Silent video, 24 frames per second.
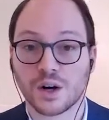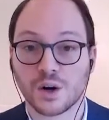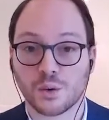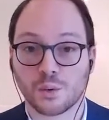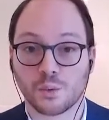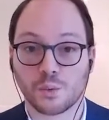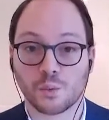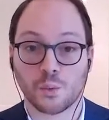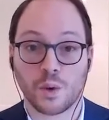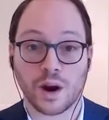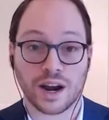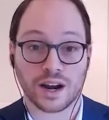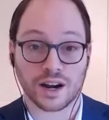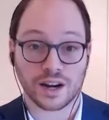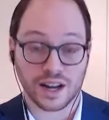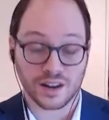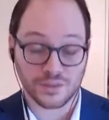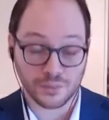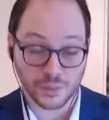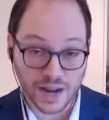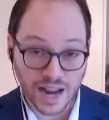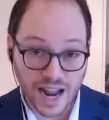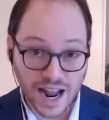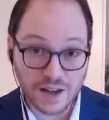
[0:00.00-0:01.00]
where if
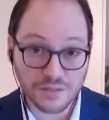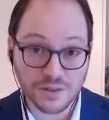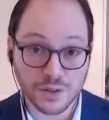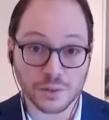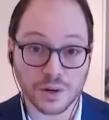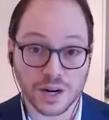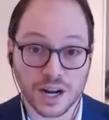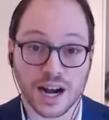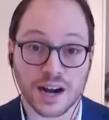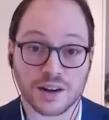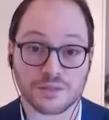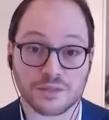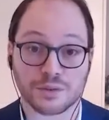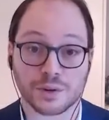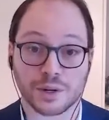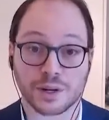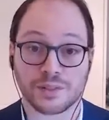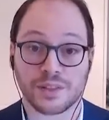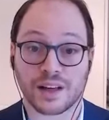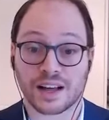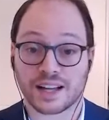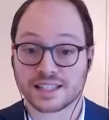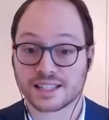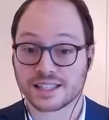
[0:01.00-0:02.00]
we have a recovery
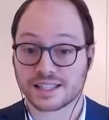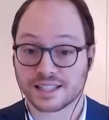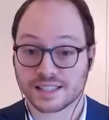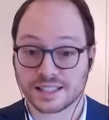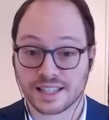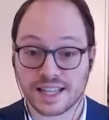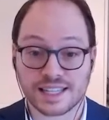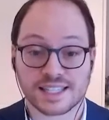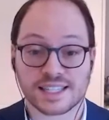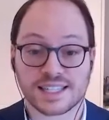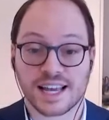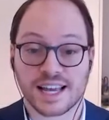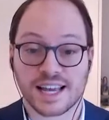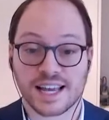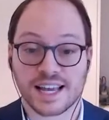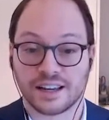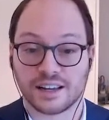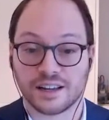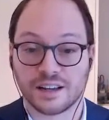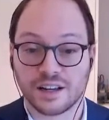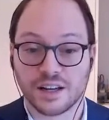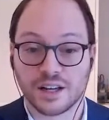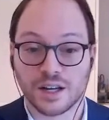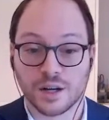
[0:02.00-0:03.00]
that's, let's say,
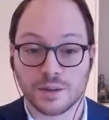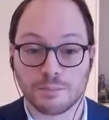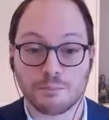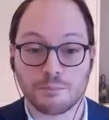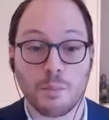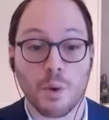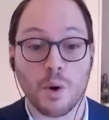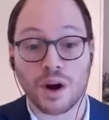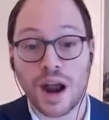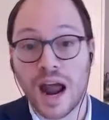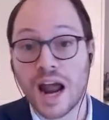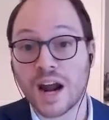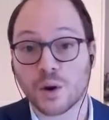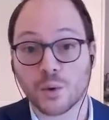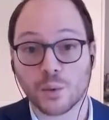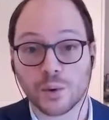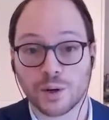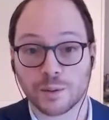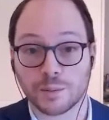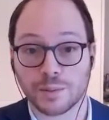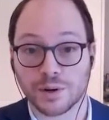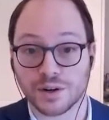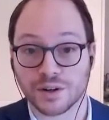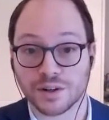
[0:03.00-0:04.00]
more
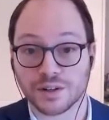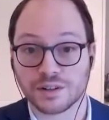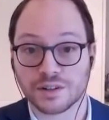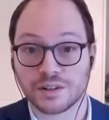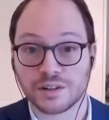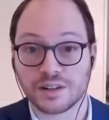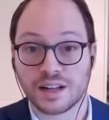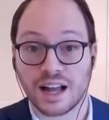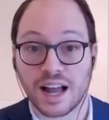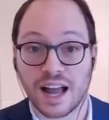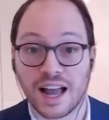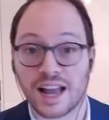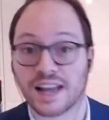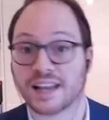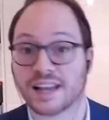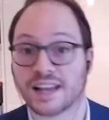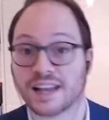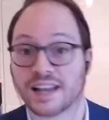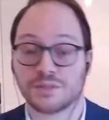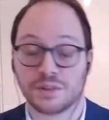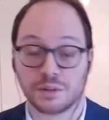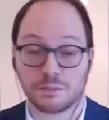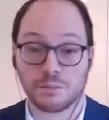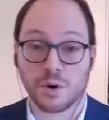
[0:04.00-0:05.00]
equitable and
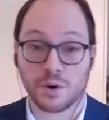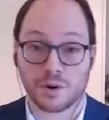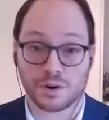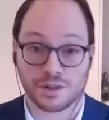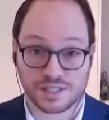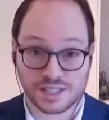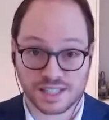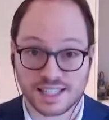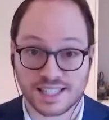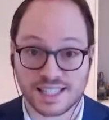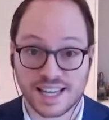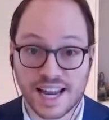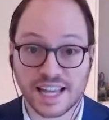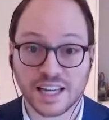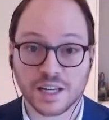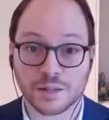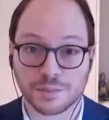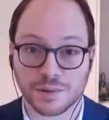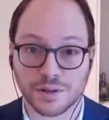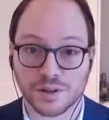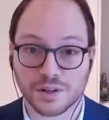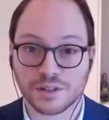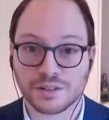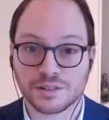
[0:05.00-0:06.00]
even more
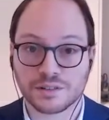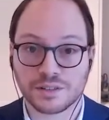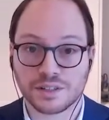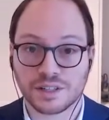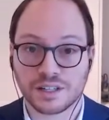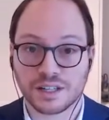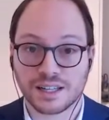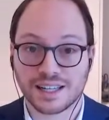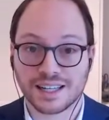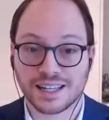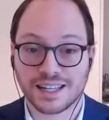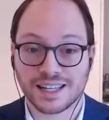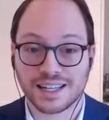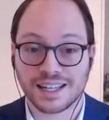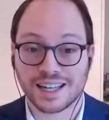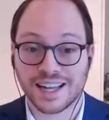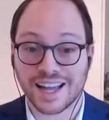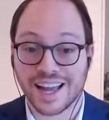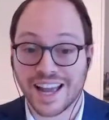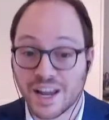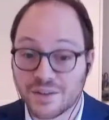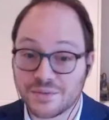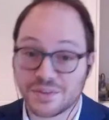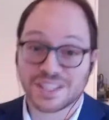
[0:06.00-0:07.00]
sustainable,
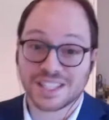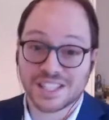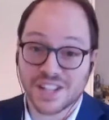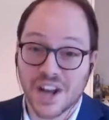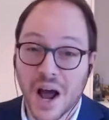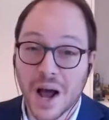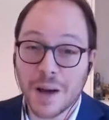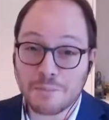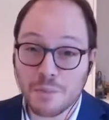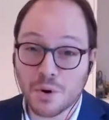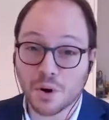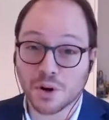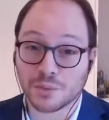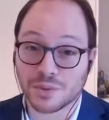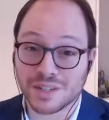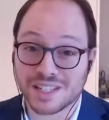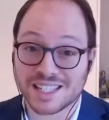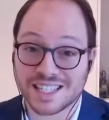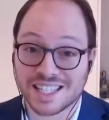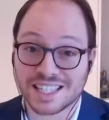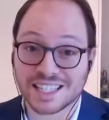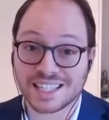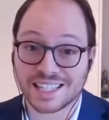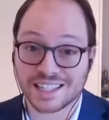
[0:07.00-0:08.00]
if it's not more
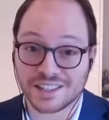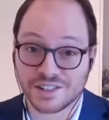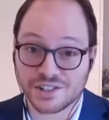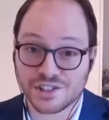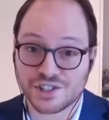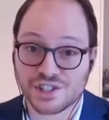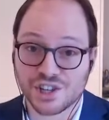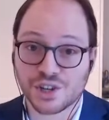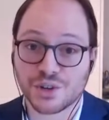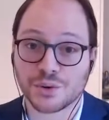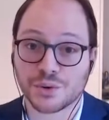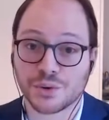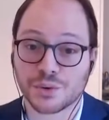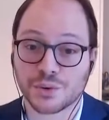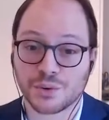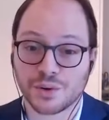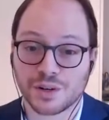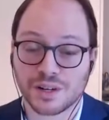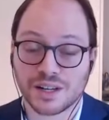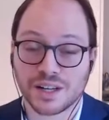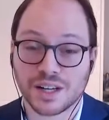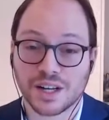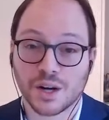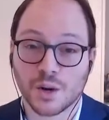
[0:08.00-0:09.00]
resilient too,
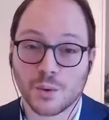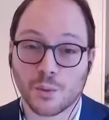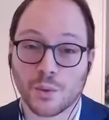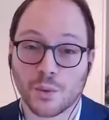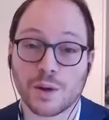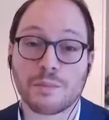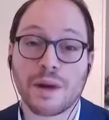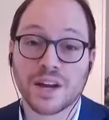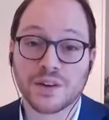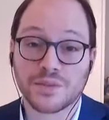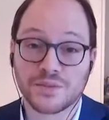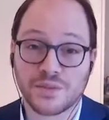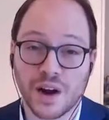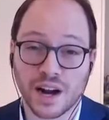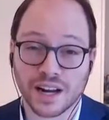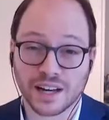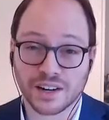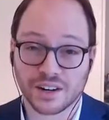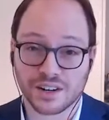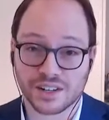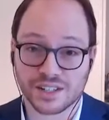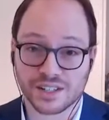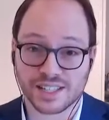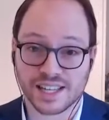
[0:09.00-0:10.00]
we might find
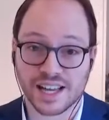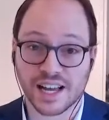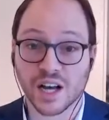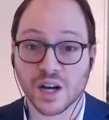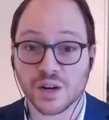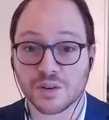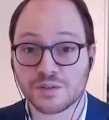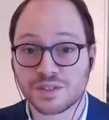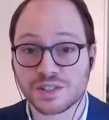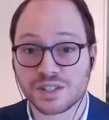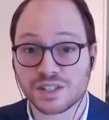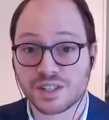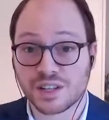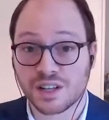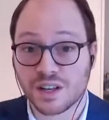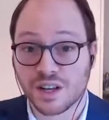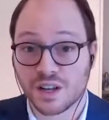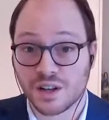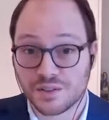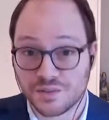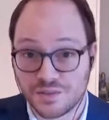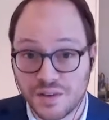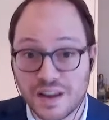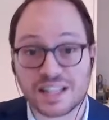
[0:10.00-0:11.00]
ourselves
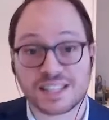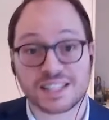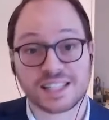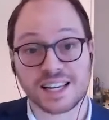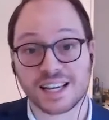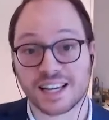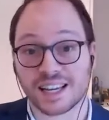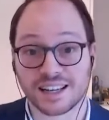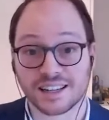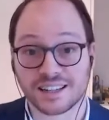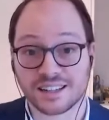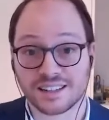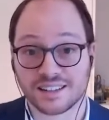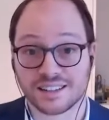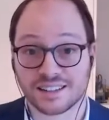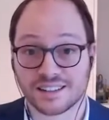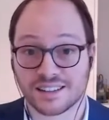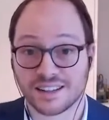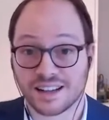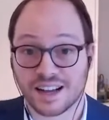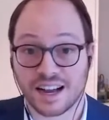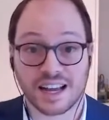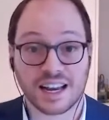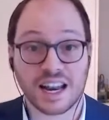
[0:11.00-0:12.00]
facing
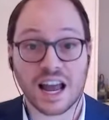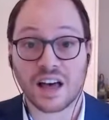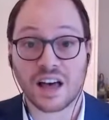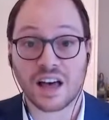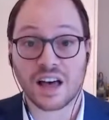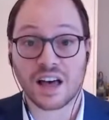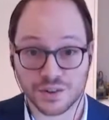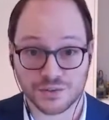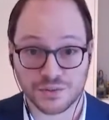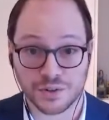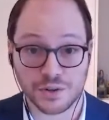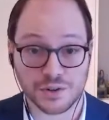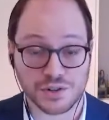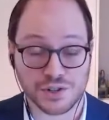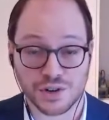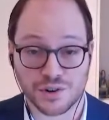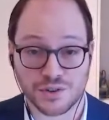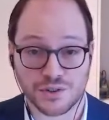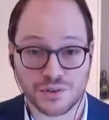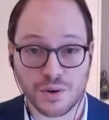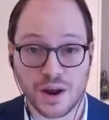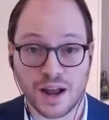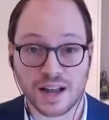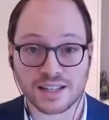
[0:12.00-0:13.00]
another future
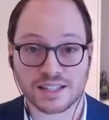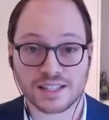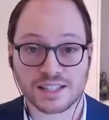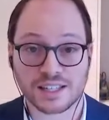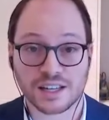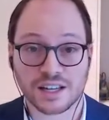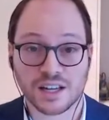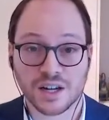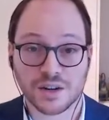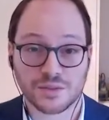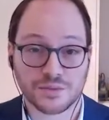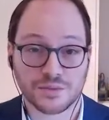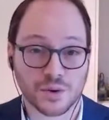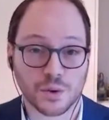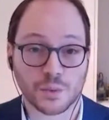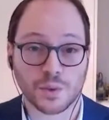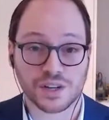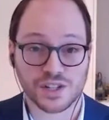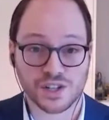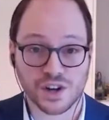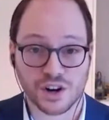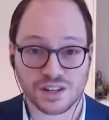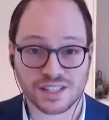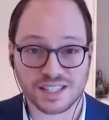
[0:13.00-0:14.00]
threat for
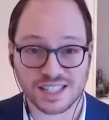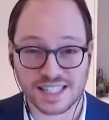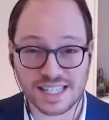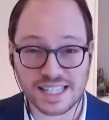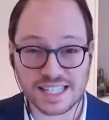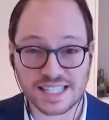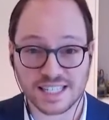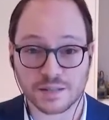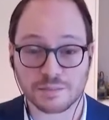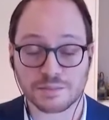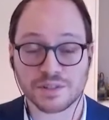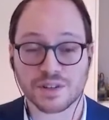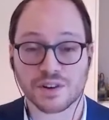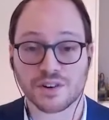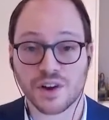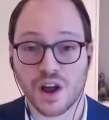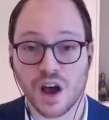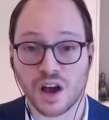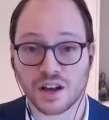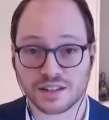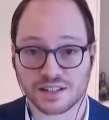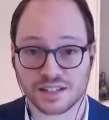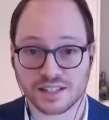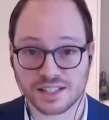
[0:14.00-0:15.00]
which our systems are
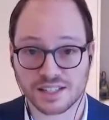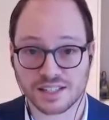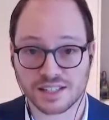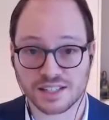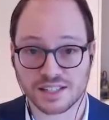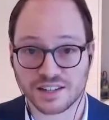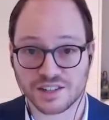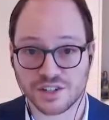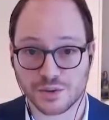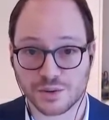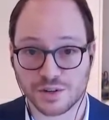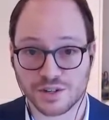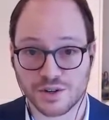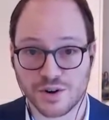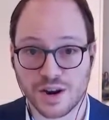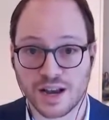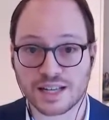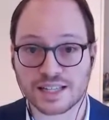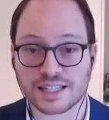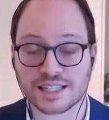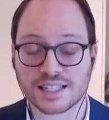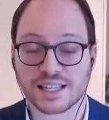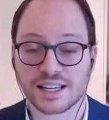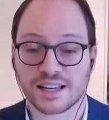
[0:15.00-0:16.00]
not designed to
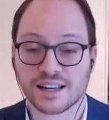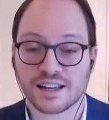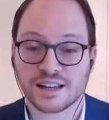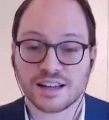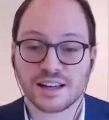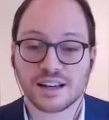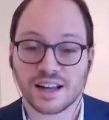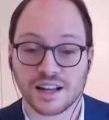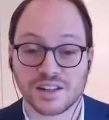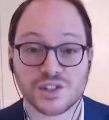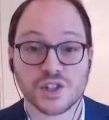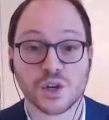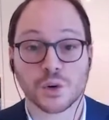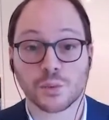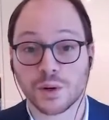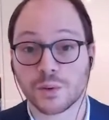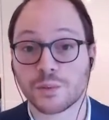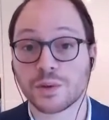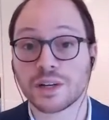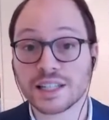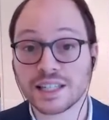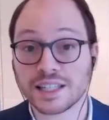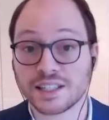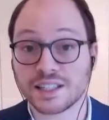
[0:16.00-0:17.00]
address. And so we
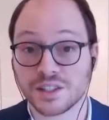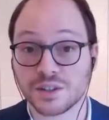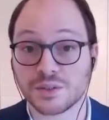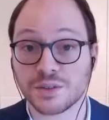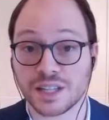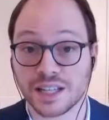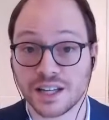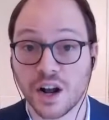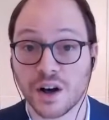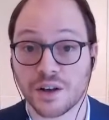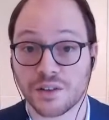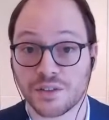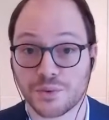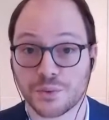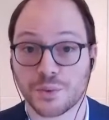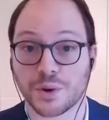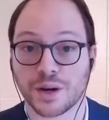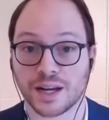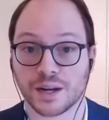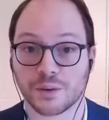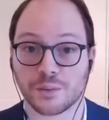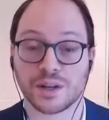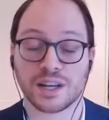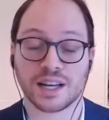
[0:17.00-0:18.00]
really do need all
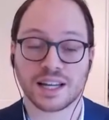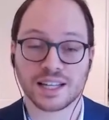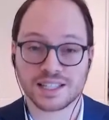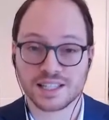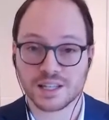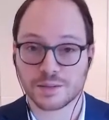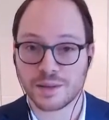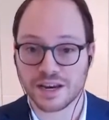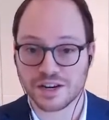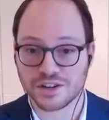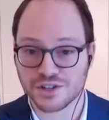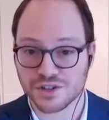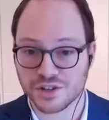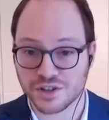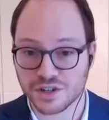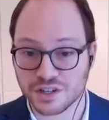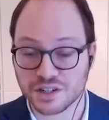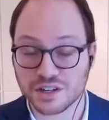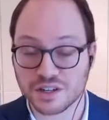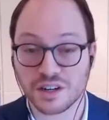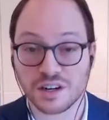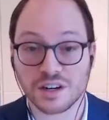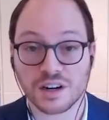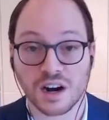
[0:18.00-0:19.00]
three. We need to make sure
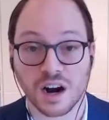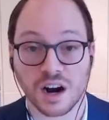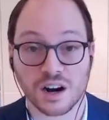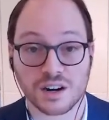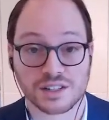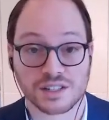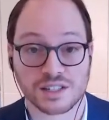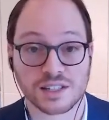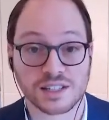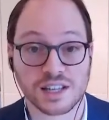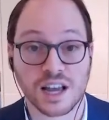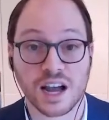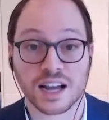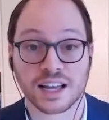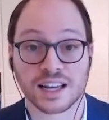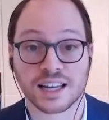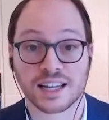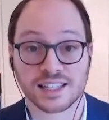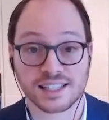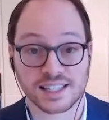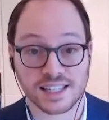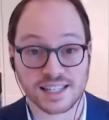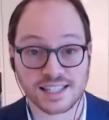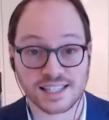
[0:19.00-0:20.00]
our
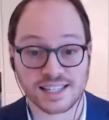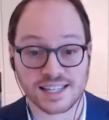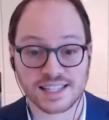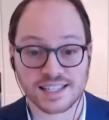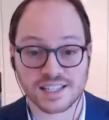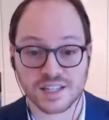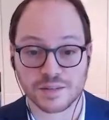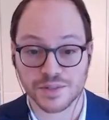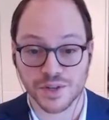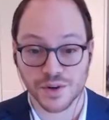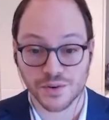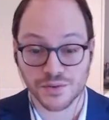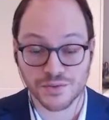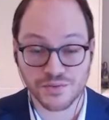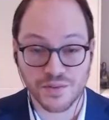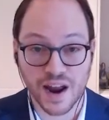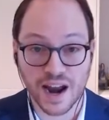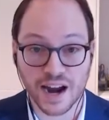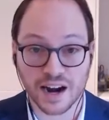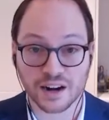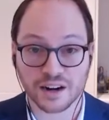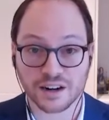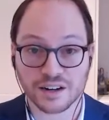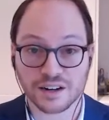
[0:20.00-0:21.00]
societies and systems are
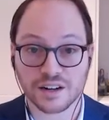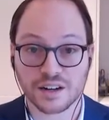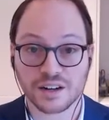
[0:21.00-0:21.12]
fair.